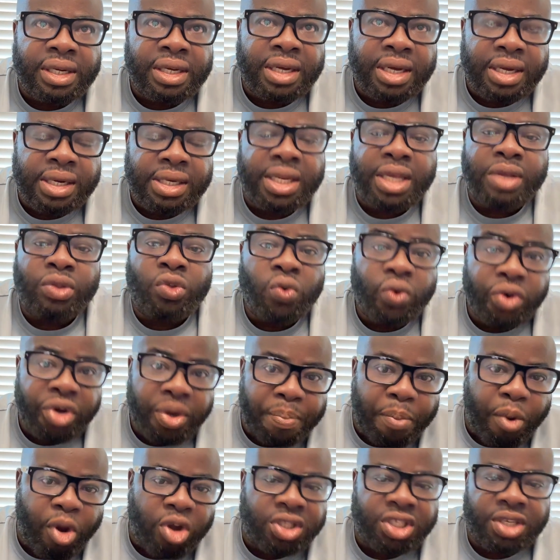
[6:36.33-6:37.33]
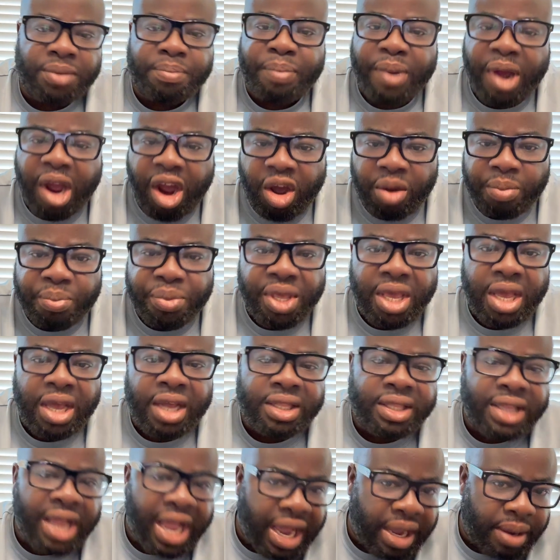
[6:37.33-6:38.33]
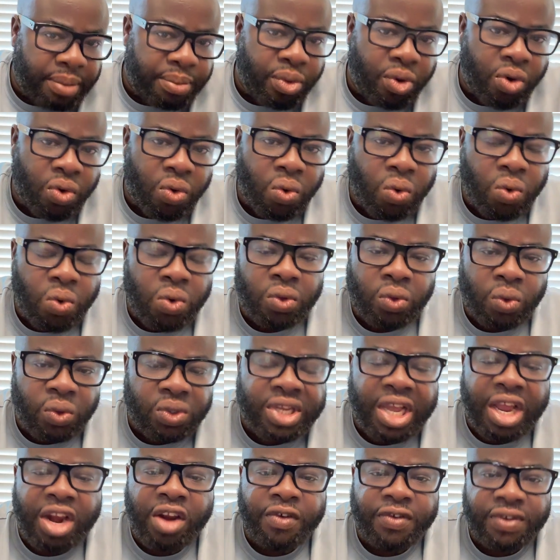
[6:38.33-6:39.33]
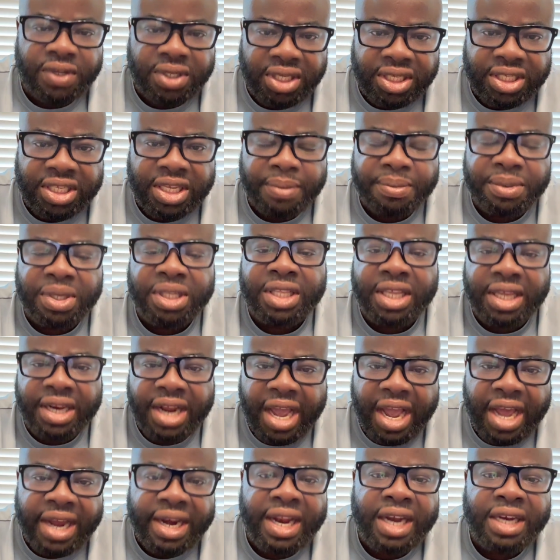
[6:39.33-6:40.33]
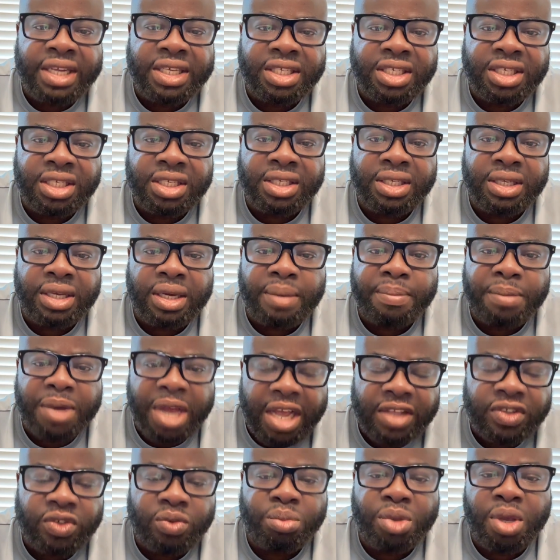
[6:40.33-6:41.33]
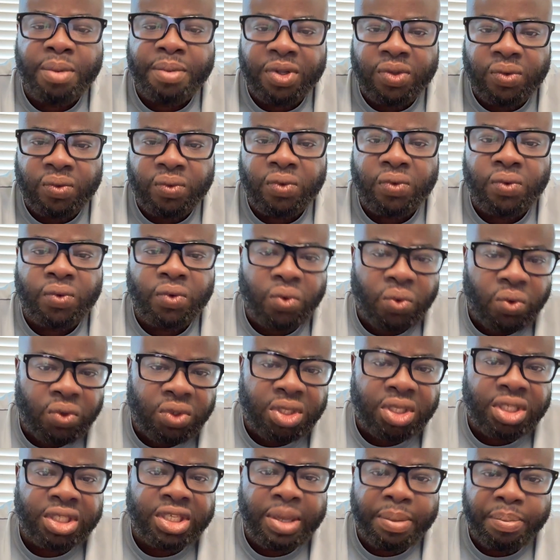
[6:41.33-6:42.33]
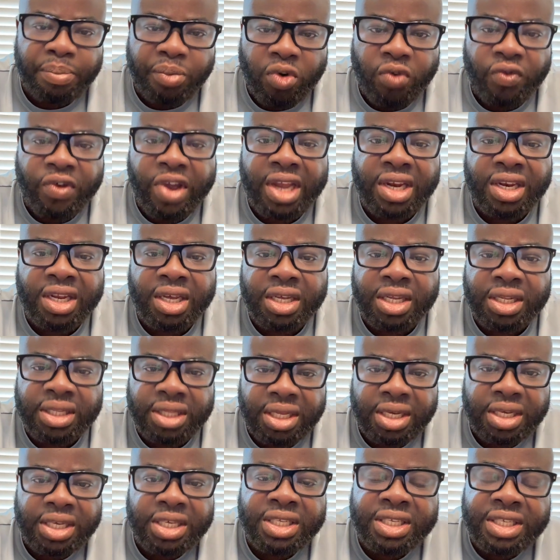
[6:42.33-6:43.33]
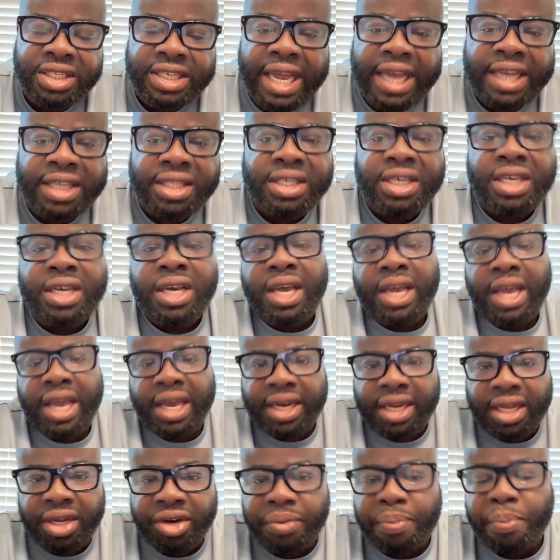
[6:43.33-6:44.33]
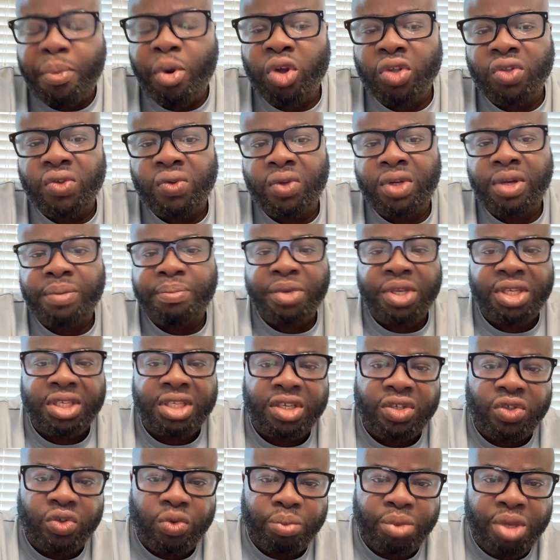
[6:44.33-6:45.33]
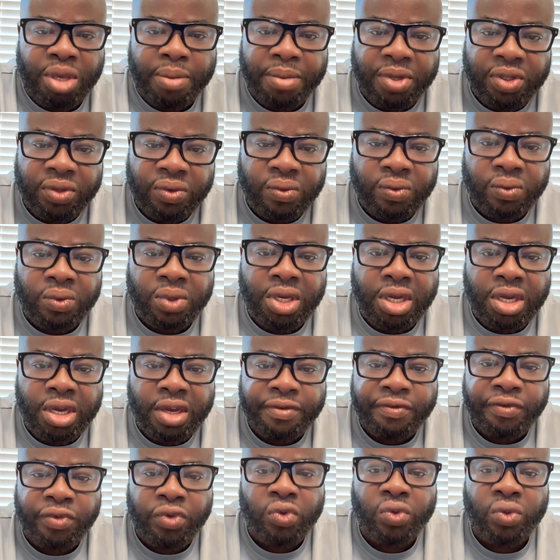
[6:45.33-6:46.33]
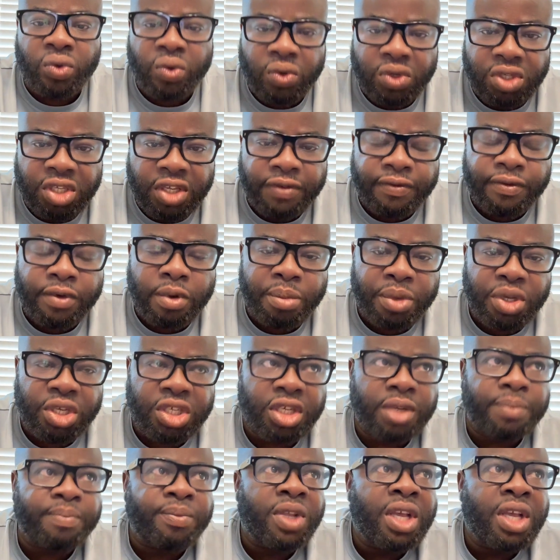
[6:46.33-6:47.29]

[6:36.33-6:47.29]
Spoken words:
they do report in Power BI, Tableau, those kind of systems. The data analysis have to be able to do those things and provide the insight and the reports to the business to be able to view those information.